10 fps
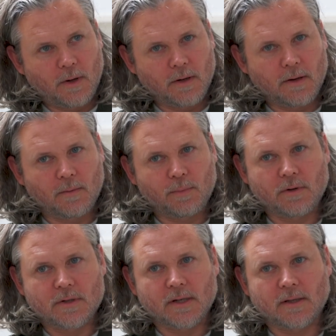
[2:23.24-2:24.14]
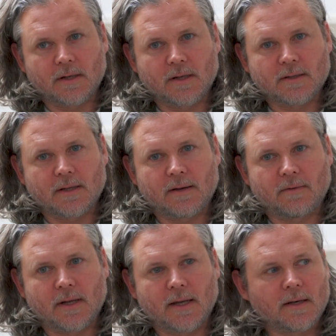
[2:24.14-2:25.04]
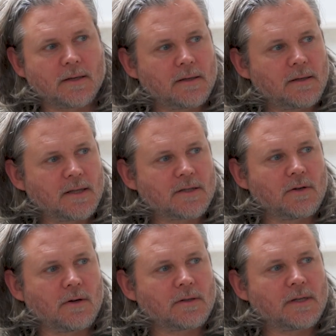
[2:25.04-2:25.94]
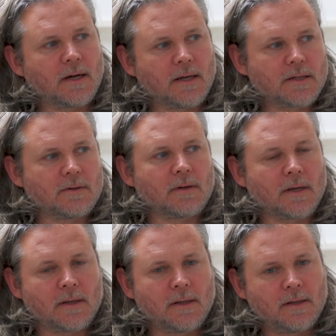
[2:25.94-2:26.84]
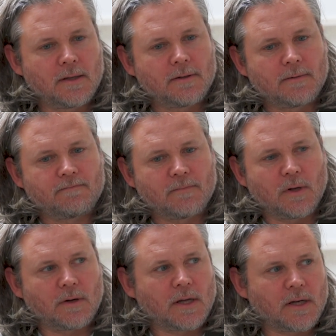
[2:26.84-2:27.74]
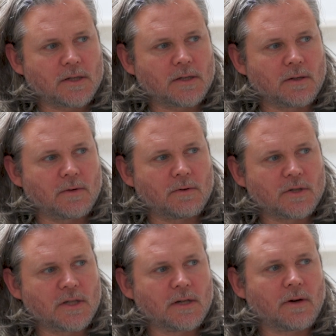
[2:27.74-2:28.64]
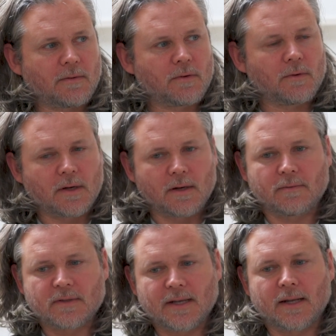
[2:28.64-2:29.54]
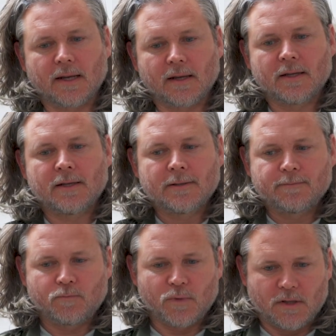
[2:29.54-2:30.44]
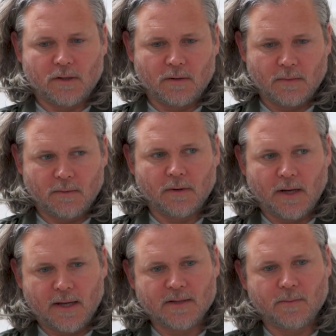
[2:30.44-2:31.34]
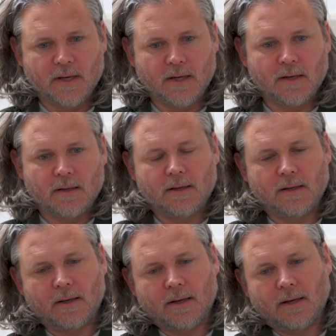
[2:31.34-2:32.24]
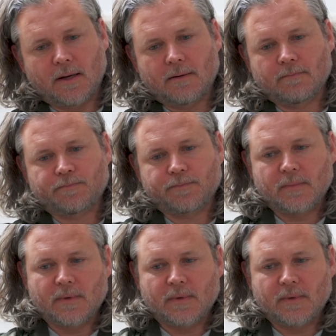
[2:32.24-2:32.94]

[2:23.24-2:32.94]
ongoing project that doesn't have an end. It's not tied to a location or a geographical kind of setting, which a lot of my work has been. Um,